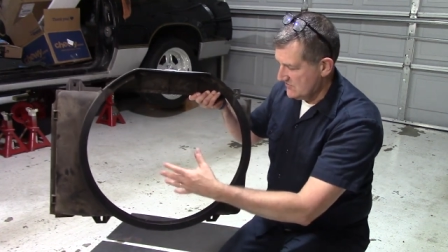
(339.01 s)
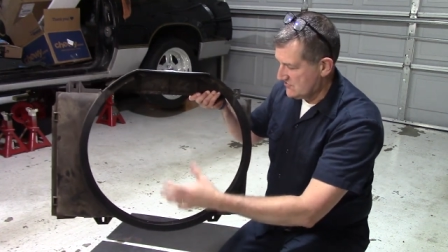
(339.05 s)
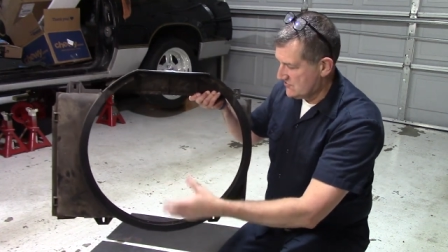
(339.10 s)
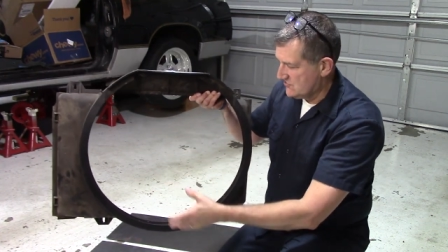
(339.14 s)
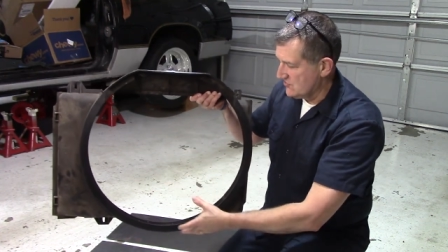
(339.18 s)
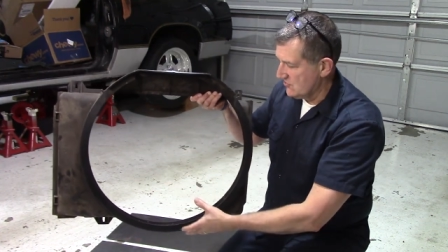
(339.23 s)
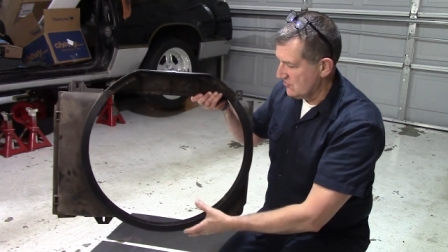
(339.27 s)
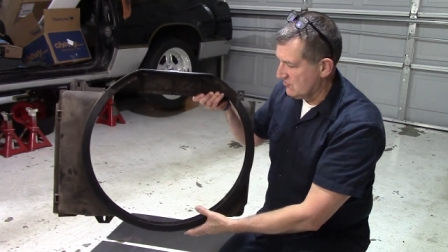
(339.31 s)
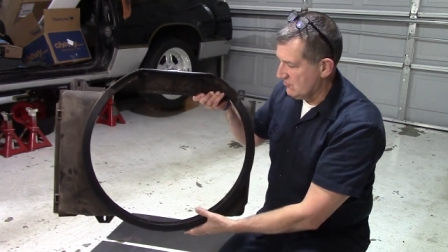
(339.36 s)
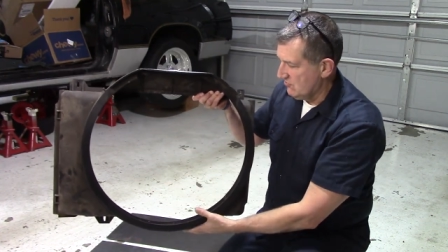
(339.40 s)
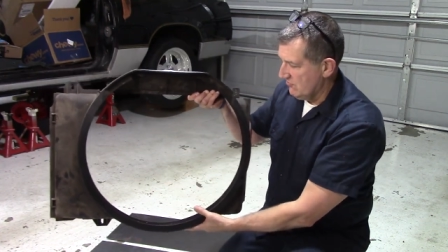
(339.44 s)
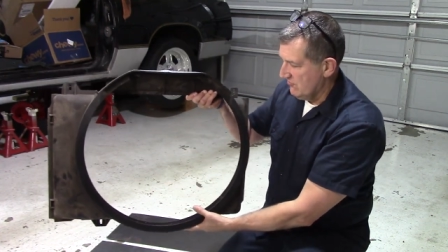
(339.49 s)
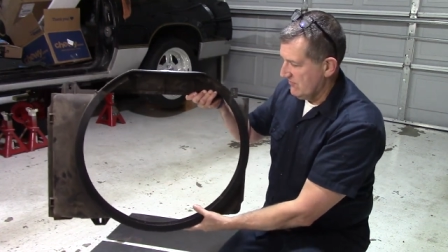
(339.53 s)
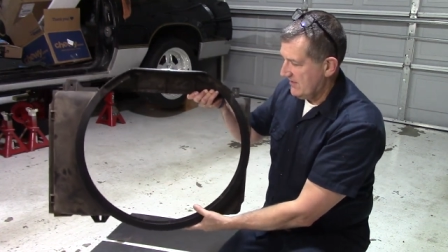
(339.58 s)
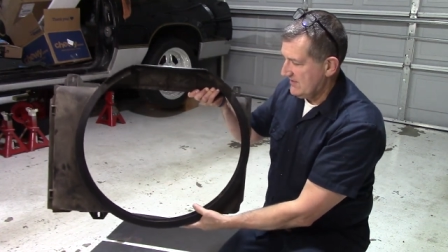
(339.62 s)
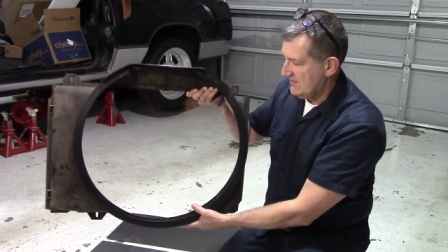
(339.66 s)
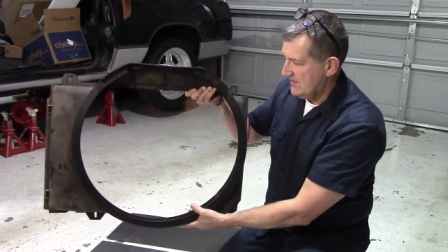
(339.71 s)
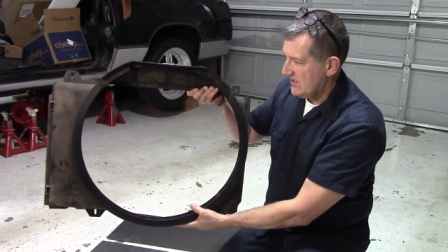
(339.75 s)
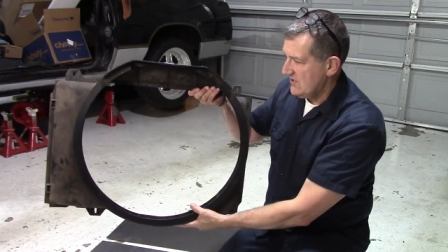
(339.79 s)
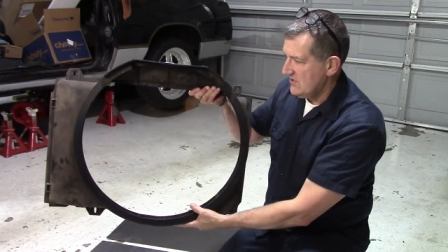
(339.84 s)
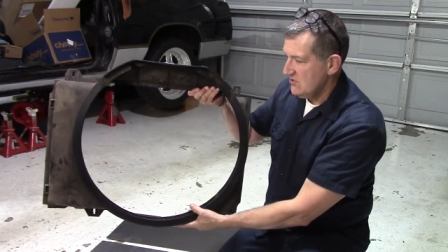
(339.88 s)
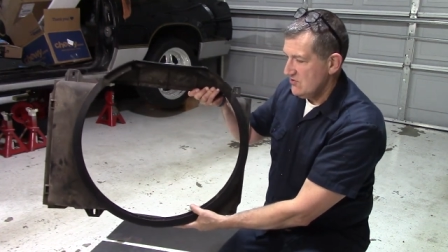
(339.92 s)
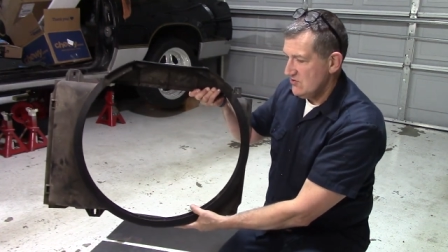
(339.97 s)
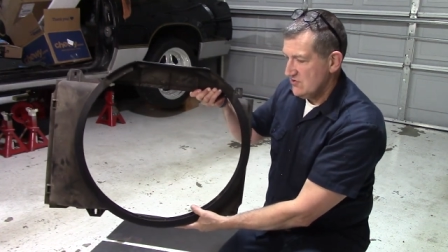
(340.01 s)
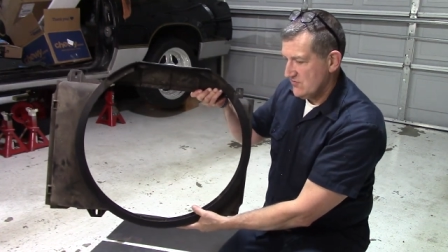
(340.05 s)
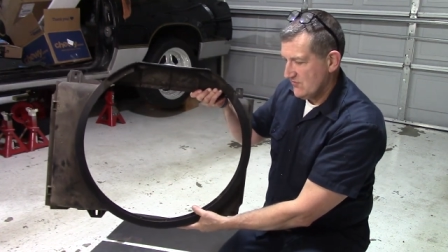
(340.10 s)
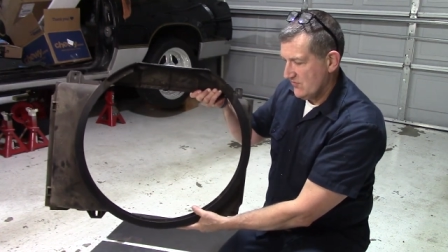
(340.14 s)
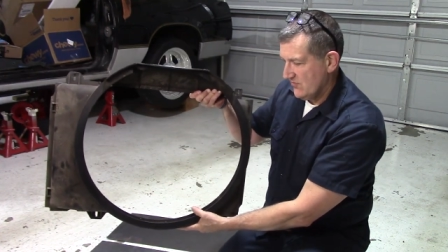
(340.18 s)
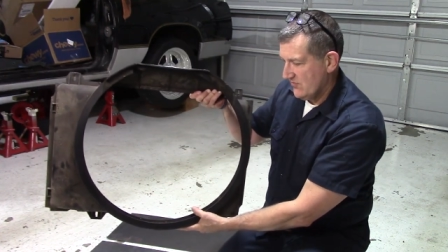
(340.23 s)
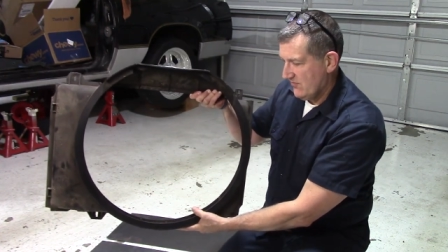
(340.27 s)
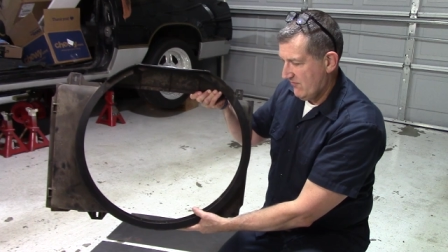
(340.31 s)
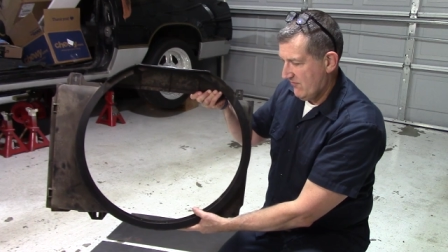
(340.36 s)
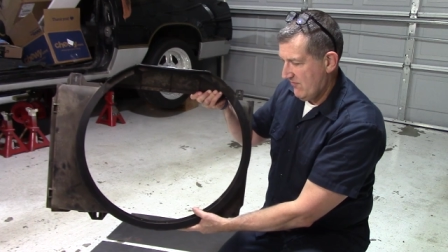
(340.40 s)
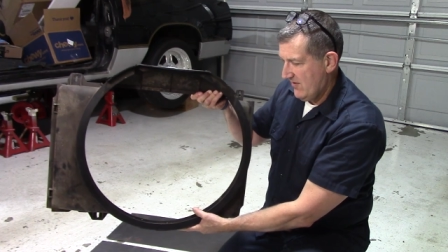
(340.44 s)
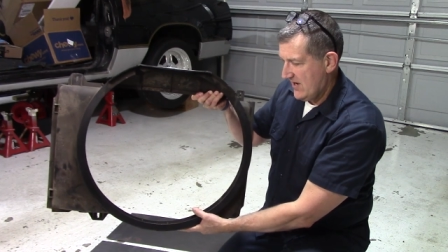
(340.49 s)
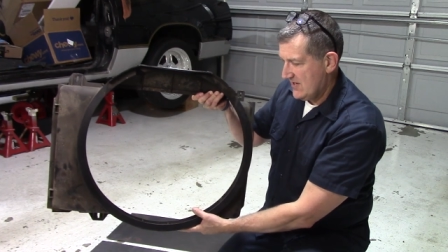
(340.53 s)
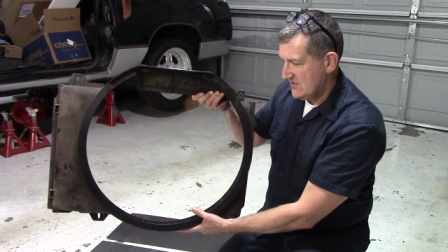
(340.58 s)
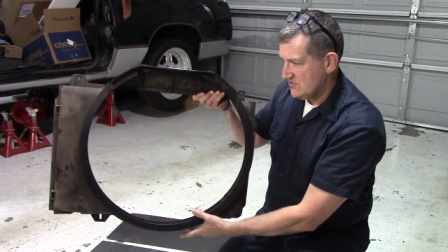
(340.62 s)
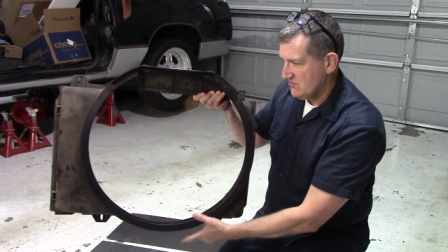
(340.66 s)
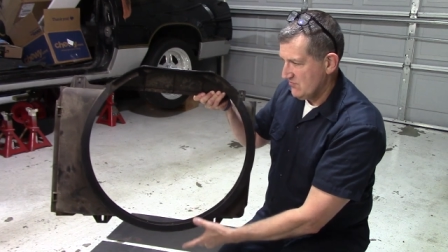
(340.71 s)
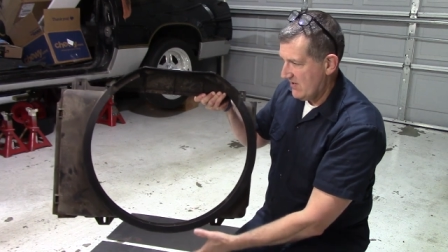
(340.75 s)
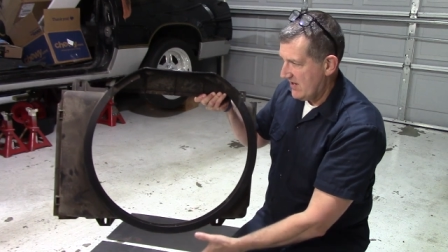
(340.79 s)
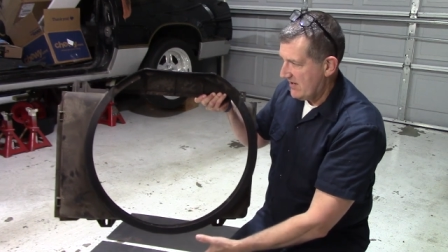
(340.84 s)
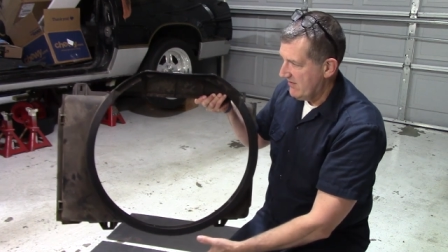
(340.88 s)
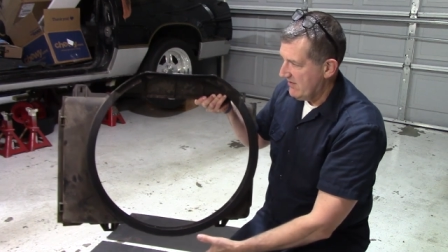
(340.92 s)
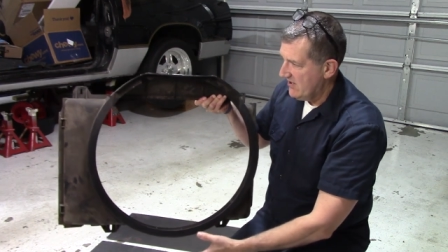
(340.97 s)
circle that they use for the fan
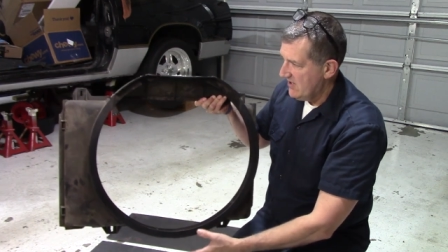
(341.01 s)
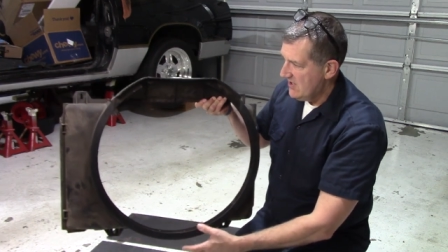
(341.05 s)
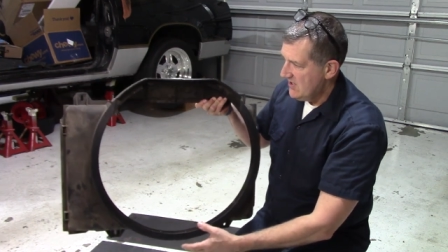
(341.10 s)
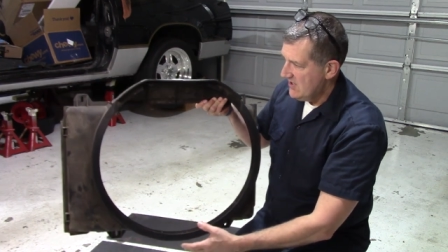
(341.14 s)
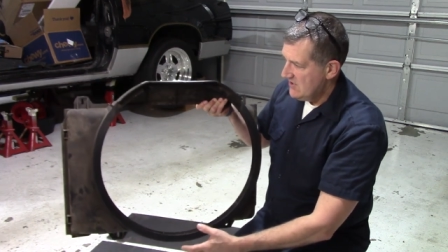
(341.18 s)
shroud.